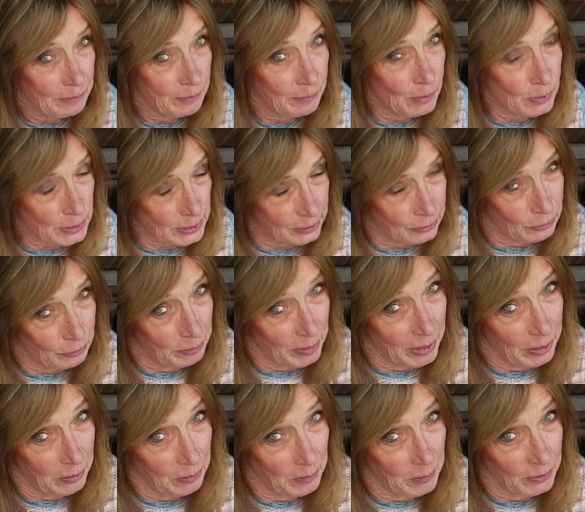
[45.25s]
Mostly do
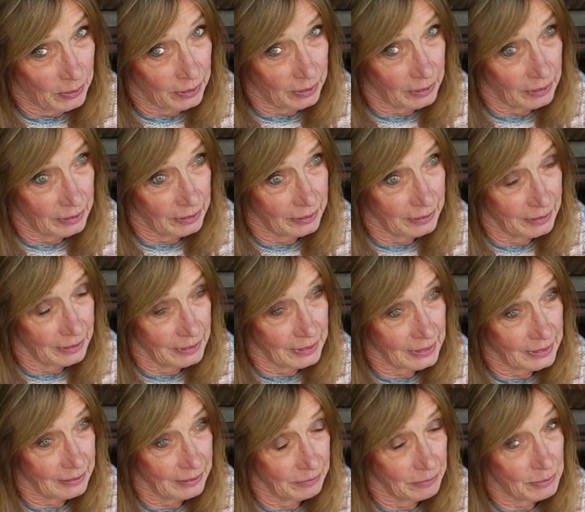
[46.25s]
my homework.
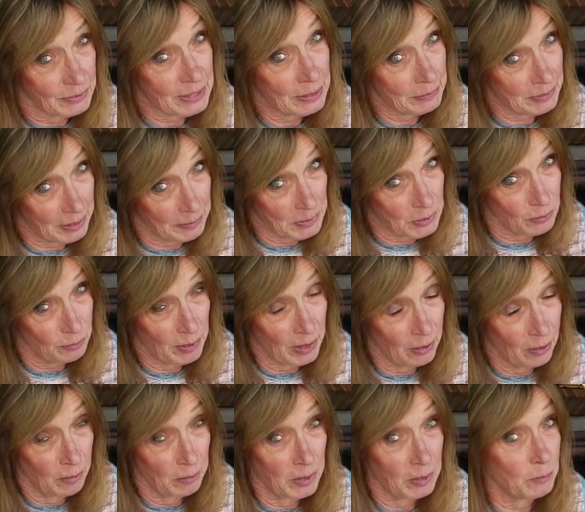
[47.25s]
Sometimes do my
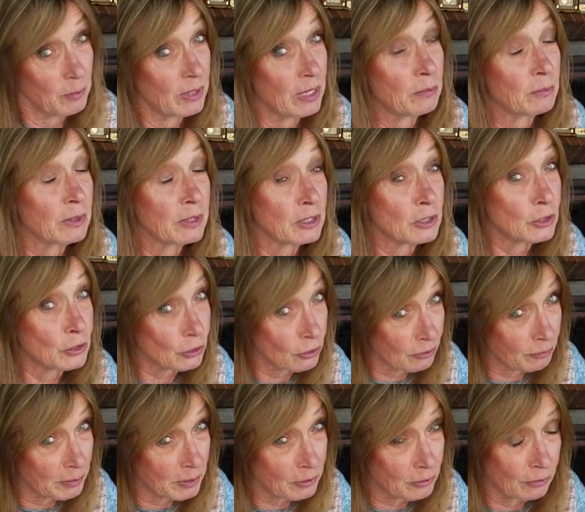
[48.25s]
homework when I really
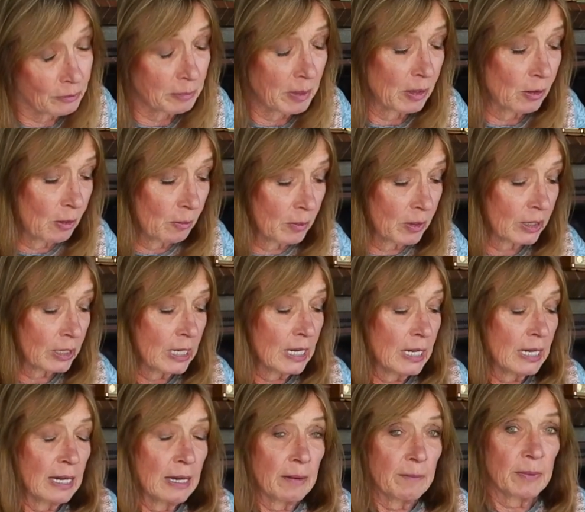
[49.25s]
should have been doing my homework.
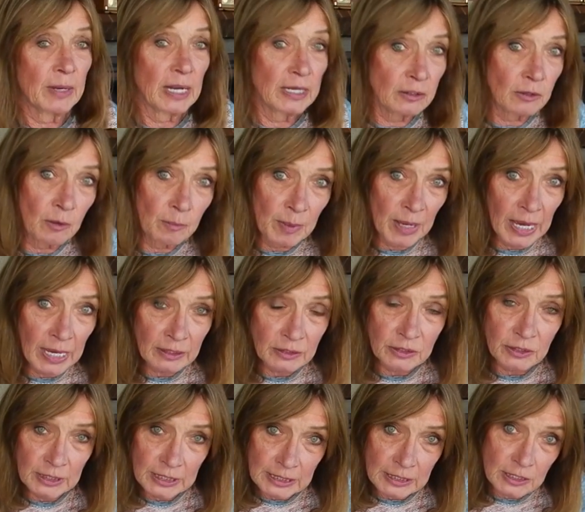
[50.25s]
But I'd go
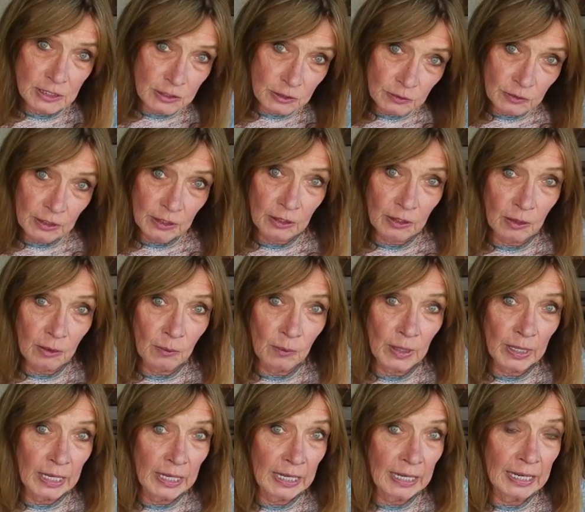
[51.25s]
back to his
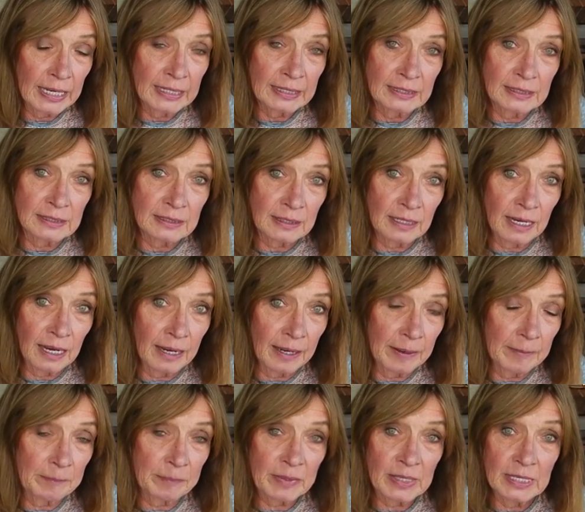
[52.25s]
studio and
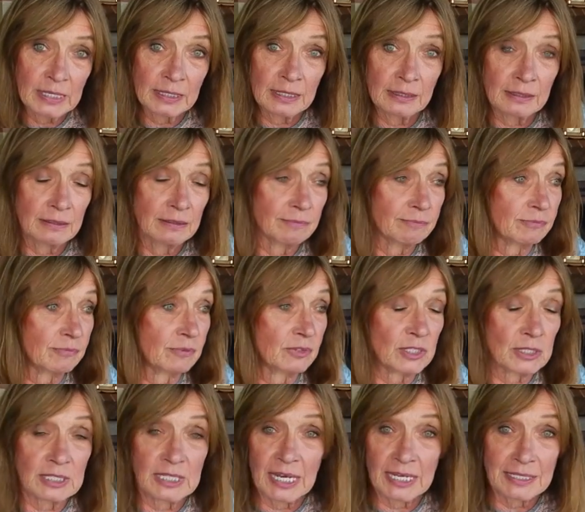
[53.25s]
um, he
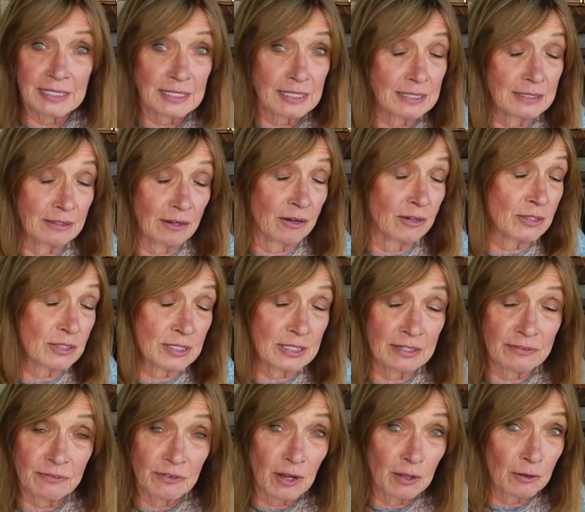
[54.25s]
just had art
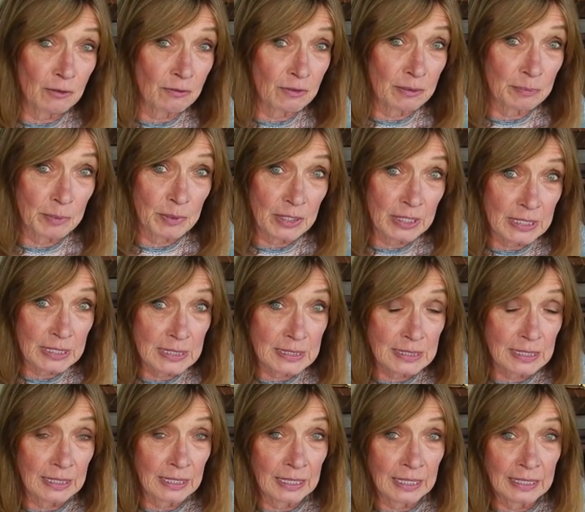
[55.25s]
stuff all over the
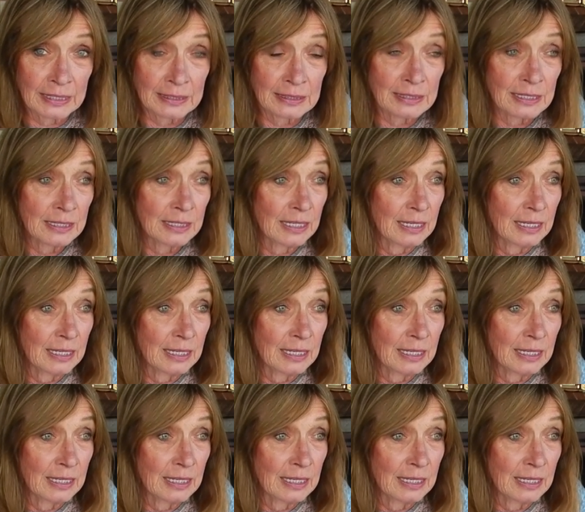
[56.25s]
place and